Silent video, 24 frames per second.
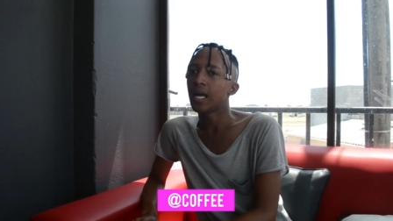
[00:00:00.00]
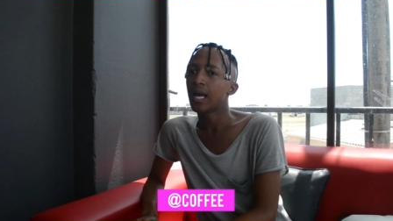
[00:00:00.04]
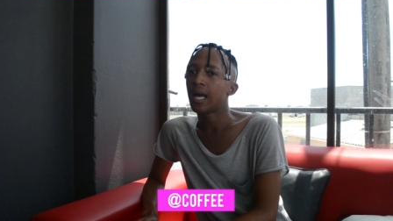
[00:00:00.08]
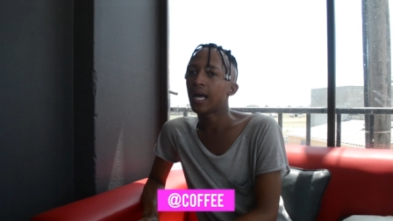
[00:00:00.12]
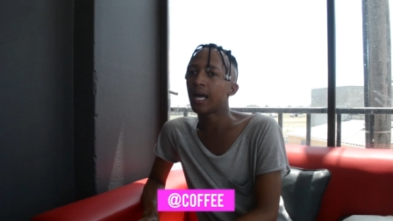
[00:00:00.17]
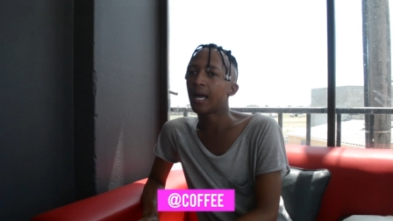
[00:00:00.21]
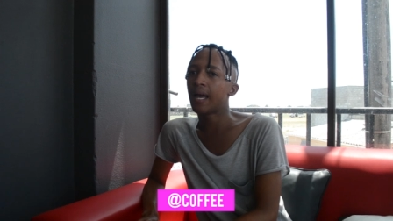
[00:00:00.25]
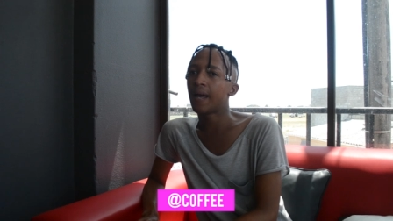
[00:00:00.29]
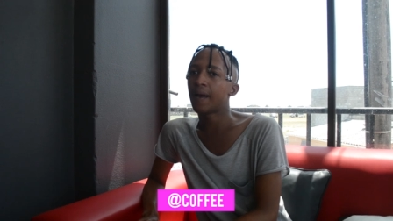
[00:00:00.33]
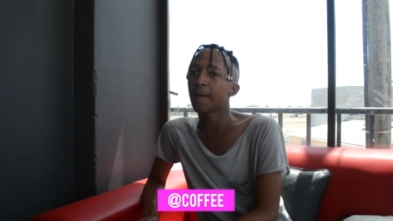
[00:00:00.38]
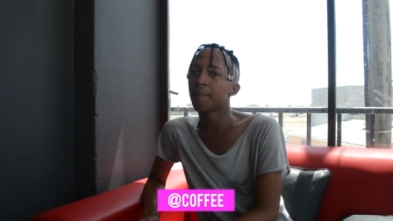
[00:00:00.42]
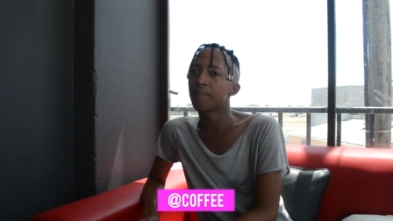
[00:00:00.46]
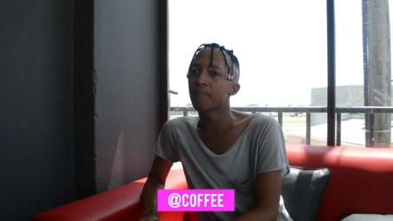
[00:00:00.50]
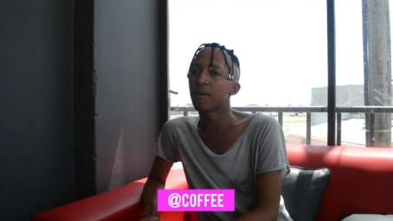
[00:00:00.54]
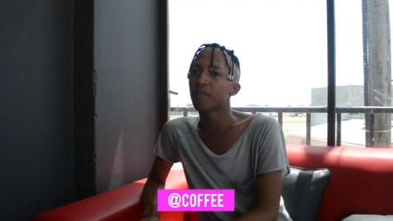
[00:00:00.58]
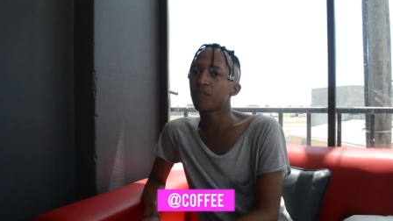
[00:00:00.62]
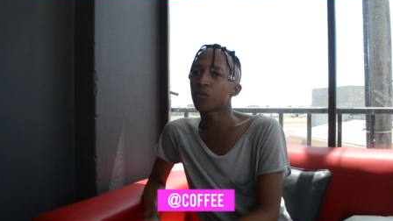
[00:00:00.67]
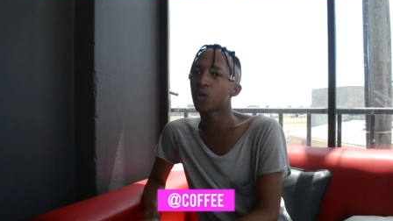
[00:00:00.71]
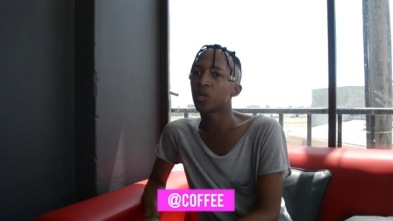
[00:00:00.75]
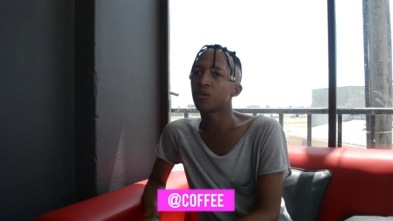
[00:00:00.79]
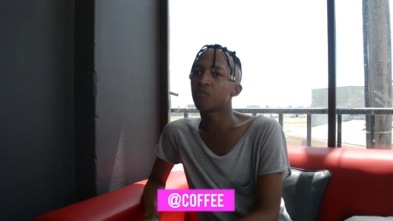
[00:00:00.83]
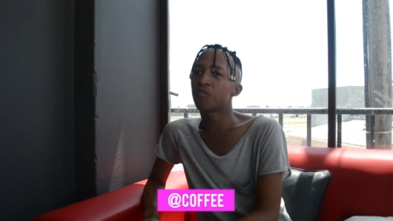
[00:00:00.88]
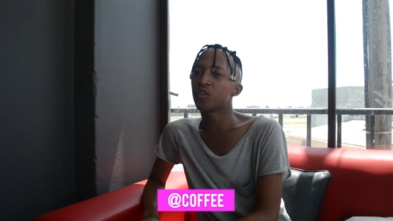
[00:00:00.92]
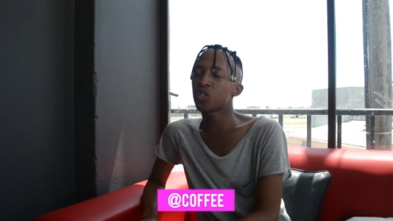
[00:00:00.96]

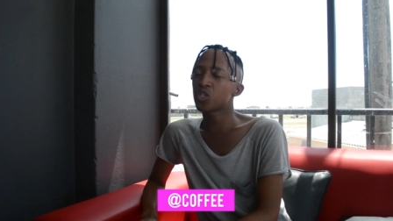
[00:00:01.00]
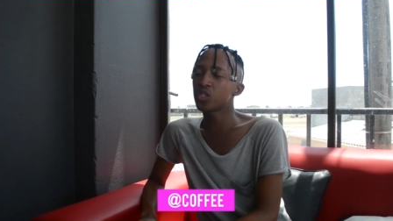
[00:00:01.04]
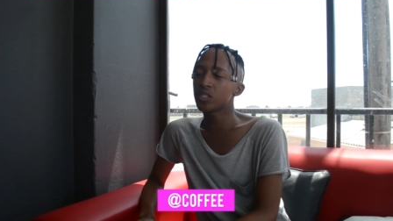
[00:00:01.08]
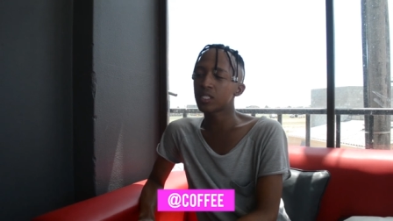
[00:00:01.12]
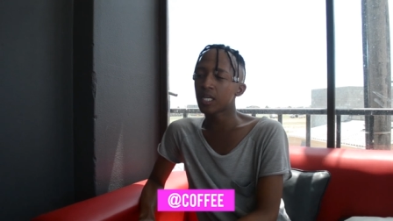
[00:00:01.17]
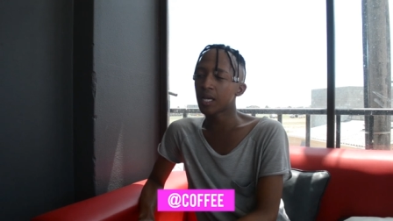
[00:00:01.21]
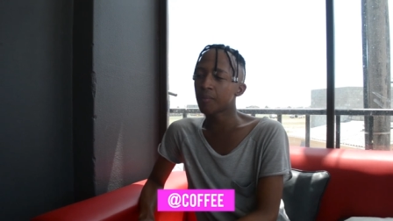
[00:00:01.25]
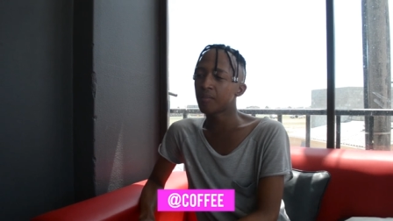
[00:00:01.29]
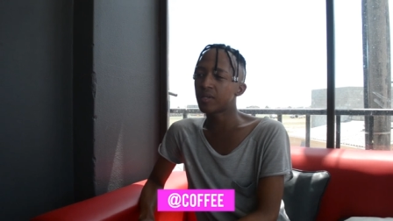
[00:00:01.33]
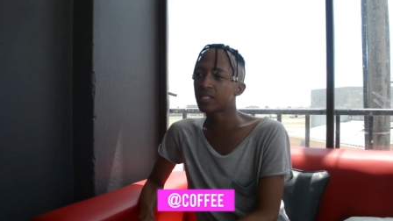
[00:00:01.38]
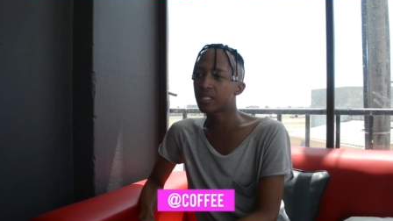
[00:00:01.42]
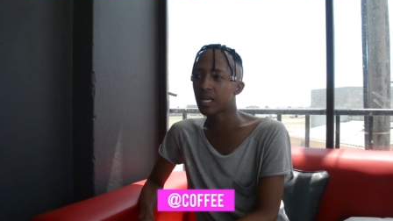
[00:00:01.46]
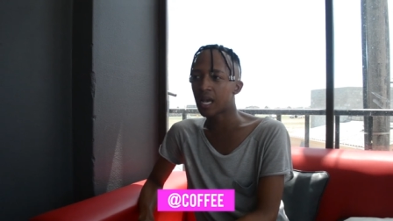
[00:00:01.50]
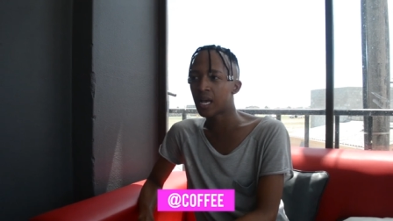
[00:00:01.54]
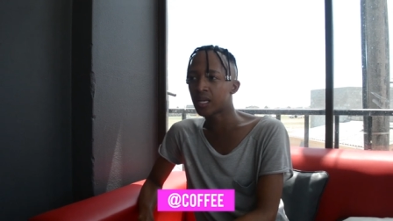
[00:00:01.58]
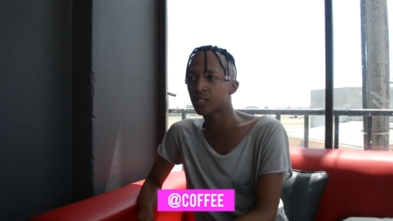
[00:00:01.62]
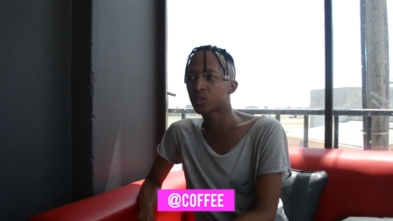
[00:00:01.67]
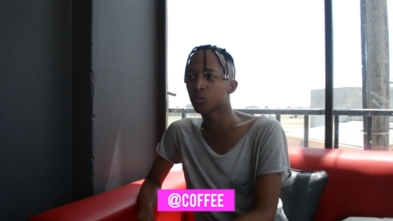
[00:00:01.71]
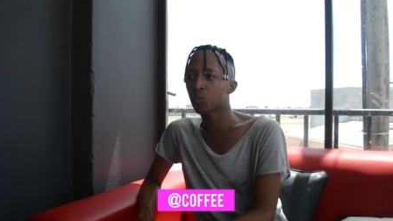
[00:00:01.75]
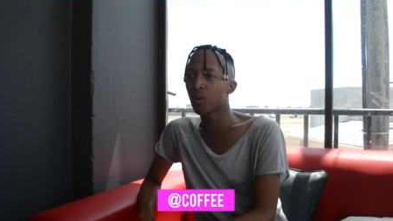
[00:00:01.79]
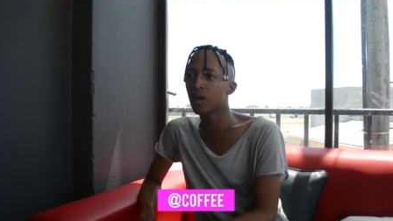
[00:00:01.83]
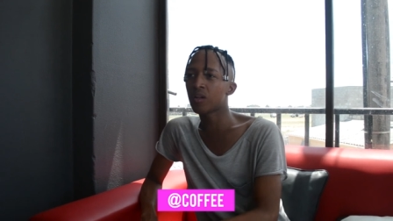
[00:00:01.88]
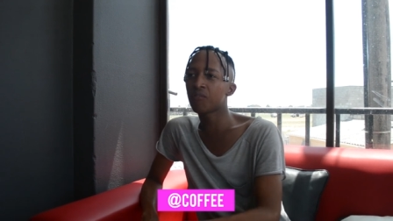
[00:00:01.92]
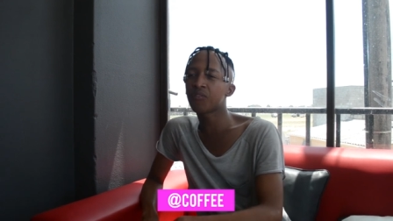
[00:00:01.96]
I've got Visiontainment
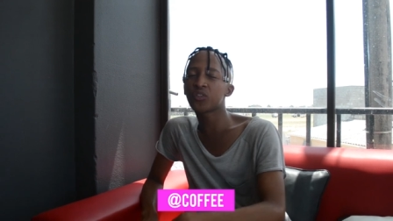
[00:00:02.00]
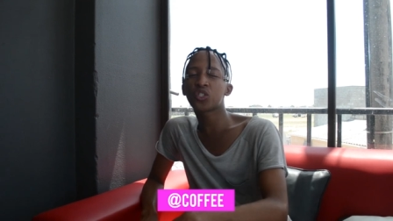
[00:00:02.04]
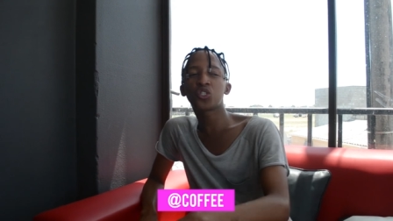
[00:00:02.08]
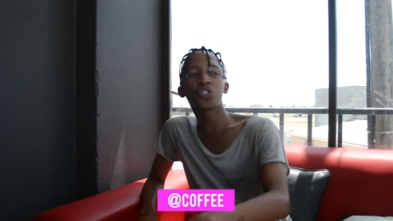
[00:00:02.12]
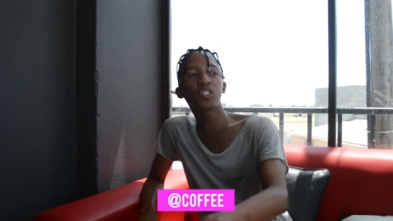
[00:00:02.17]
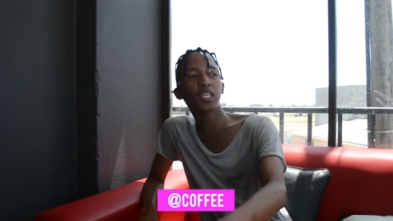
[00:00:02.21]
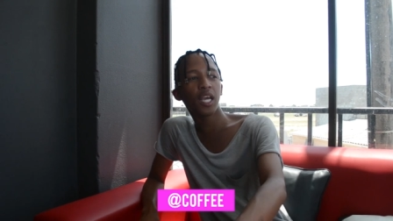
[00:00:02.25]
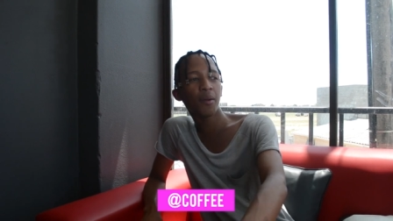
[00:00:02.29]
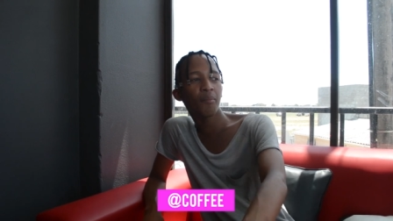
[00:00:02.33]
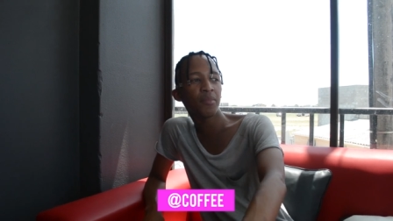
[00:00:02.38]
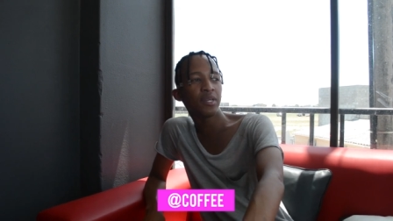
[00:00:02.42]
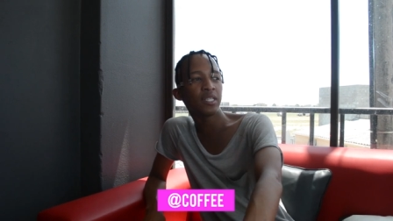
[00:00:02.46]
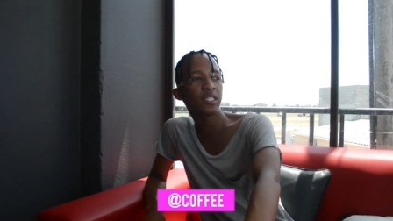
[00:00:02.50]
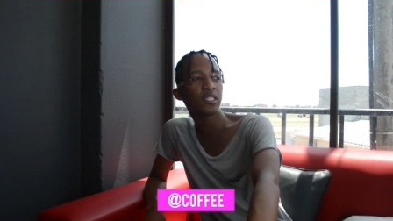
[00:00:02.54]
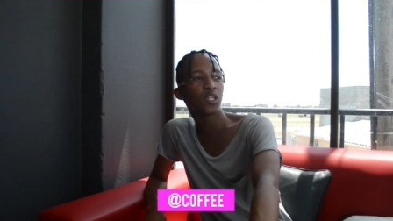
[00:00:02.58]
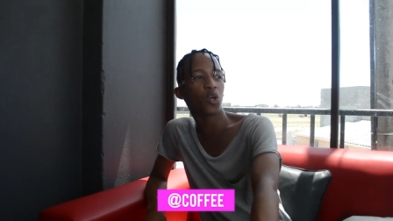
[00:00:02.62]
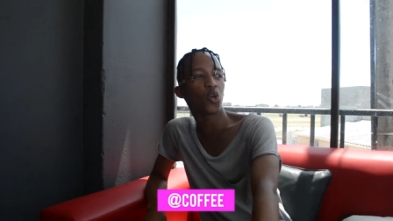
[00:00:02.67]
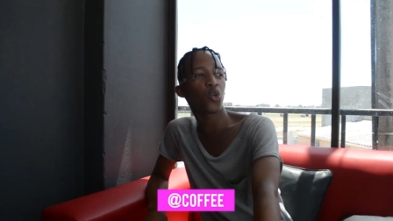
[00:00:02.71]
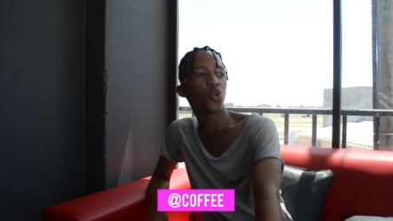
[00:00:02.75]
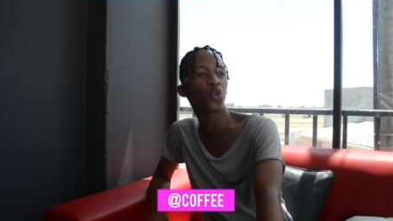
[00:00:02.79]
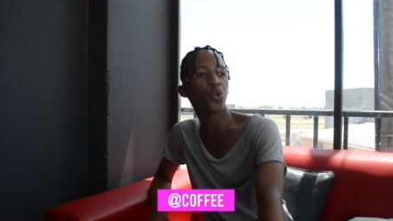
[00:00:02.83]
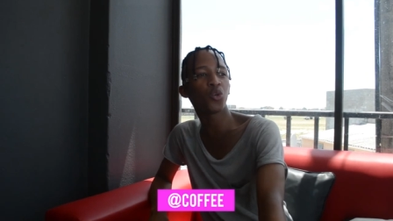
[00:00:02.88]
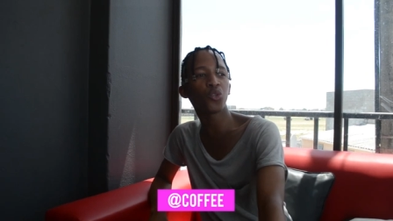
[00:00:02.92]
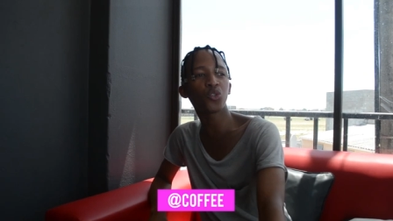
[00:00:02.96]
as well. Visiontainment
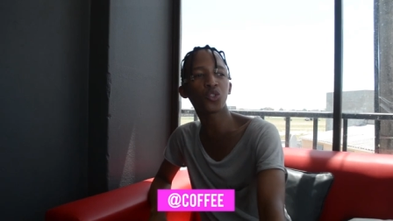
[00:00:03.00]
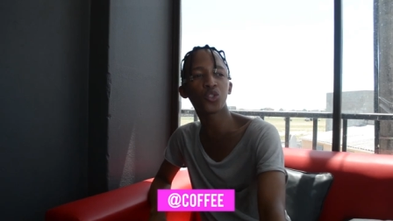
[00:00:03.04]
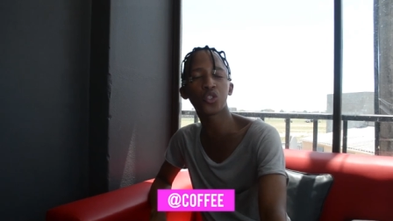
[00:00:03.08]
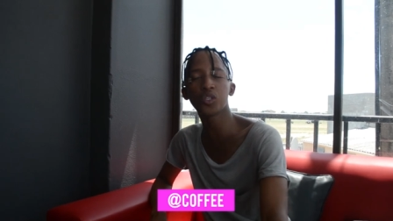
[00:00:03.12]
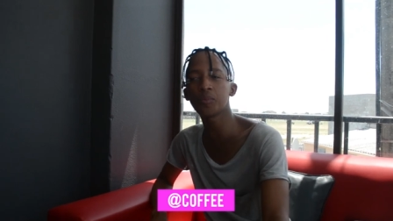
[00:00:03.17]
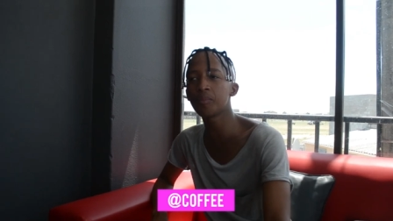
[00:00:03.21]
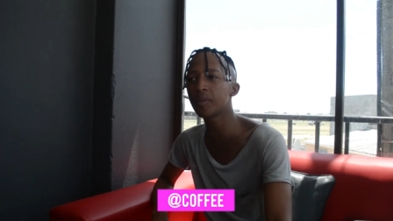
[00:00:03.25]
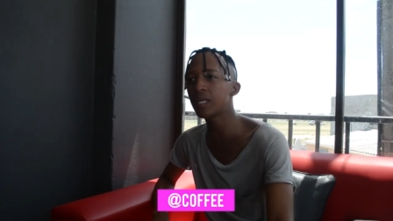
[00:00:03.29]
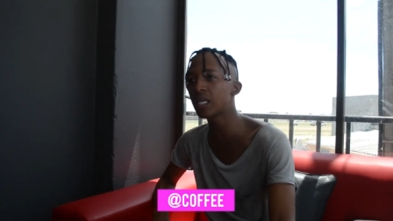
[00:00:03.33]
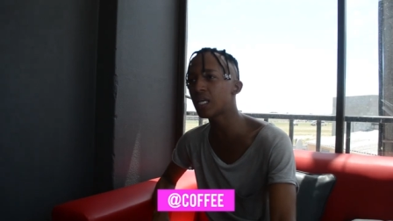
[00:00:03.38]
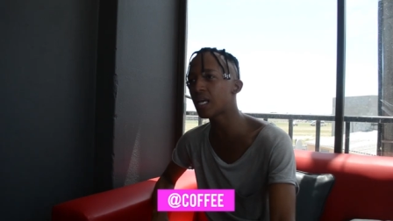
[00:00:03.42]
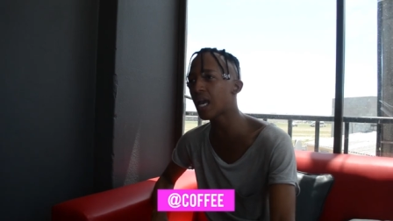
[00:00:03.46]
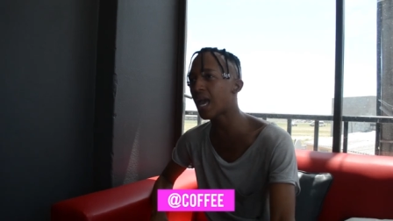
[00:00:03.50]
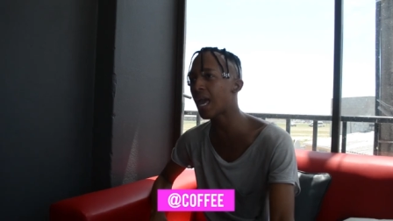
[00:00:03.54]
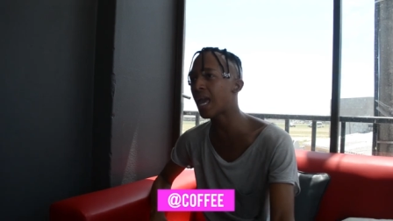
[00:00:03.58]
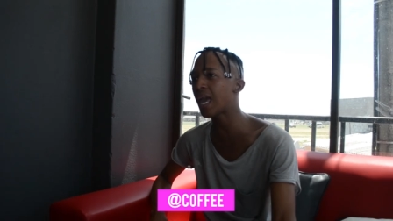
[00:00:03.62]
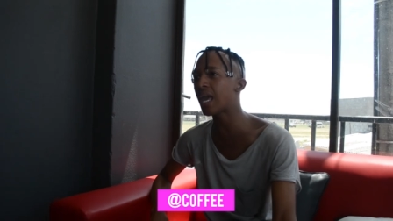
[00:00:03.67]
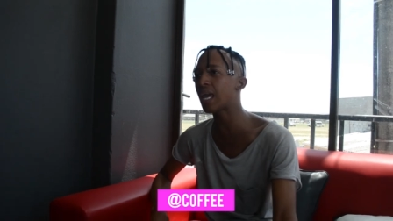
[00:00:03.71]
used to be